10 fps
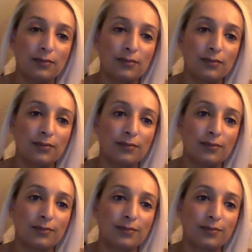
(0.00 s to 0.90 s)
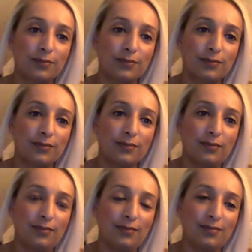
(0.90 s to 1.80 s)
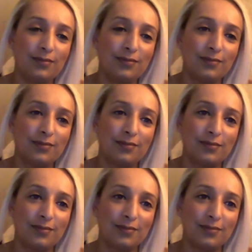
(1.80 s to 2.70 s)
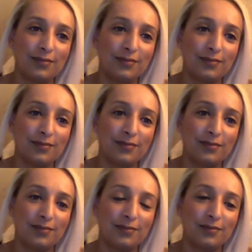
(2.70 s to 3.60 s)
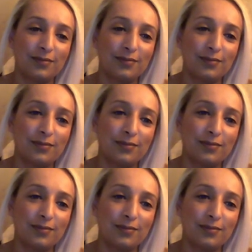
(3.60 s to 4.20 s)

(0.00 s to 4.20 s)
[no speech]